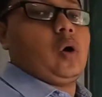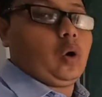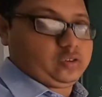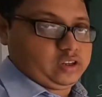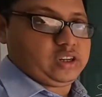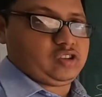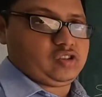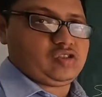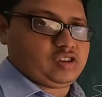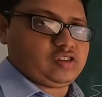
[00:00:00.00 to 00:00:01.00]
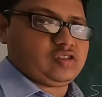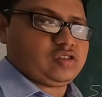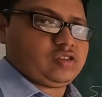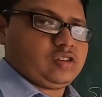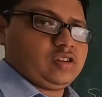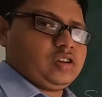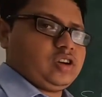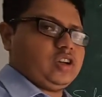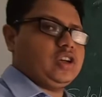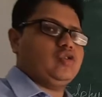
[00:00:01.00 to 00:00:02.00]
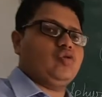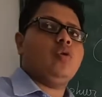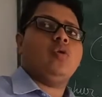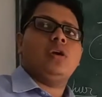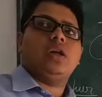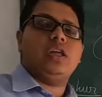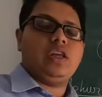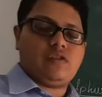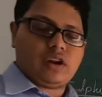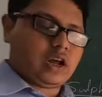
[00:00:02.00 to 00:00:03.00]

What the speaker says: oxidation states. It can show even